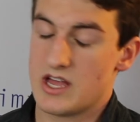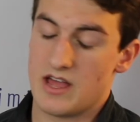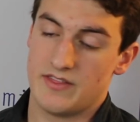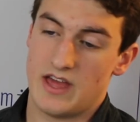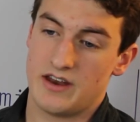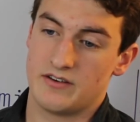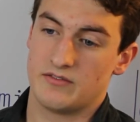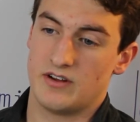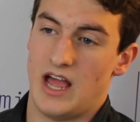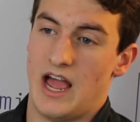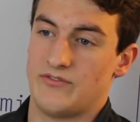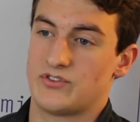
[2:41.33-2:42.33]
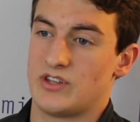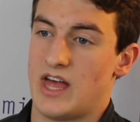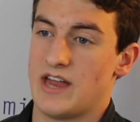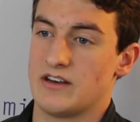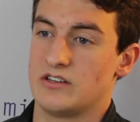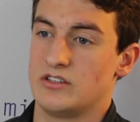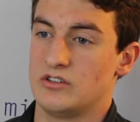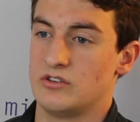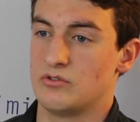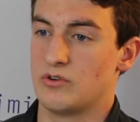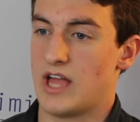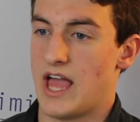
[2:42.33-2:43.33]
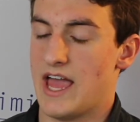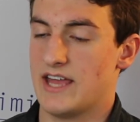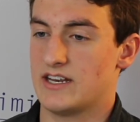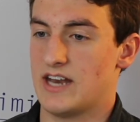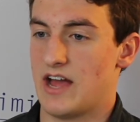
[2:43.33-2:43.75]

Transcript: And then after that, you headed